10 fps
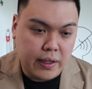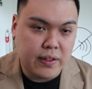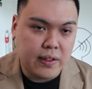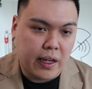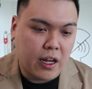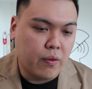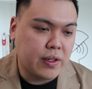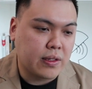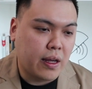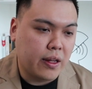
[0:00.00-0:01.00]
us, like how
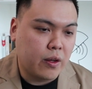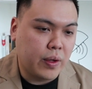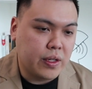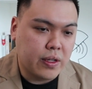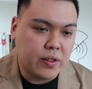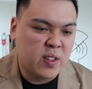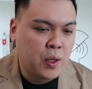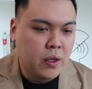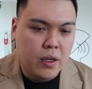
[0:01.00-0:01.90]
we started with just